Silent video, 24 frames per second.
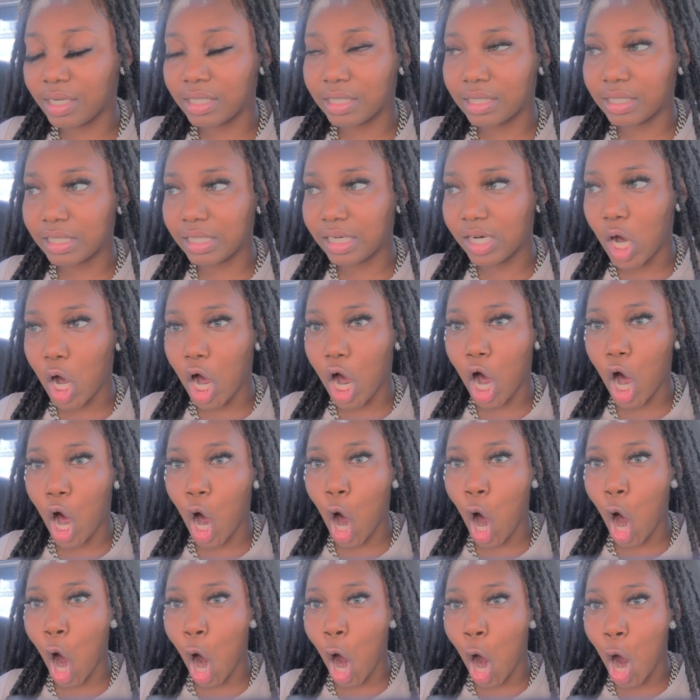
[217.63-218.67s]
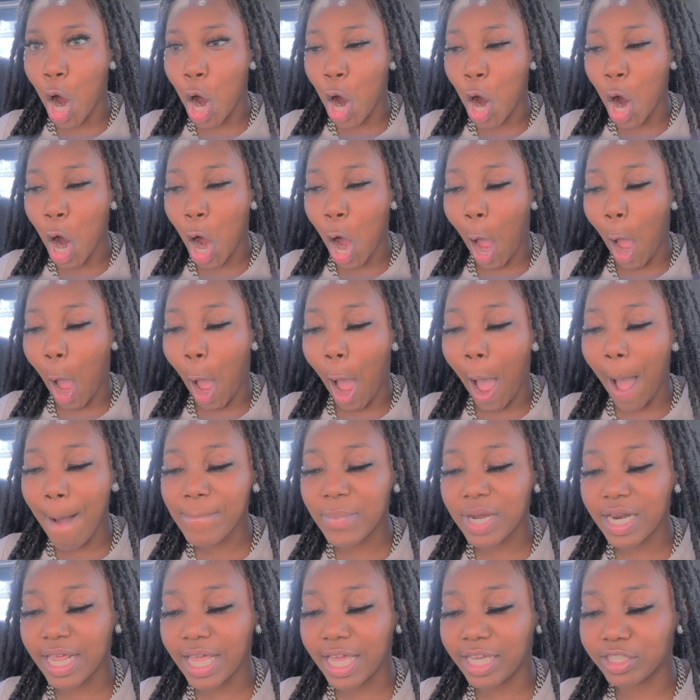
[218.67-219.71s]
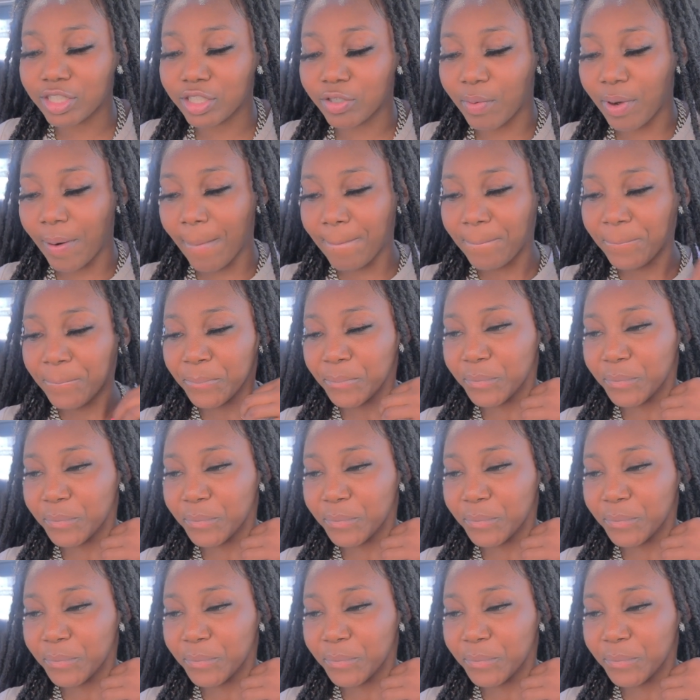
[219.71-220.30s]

Oh, I'm gonna answer it.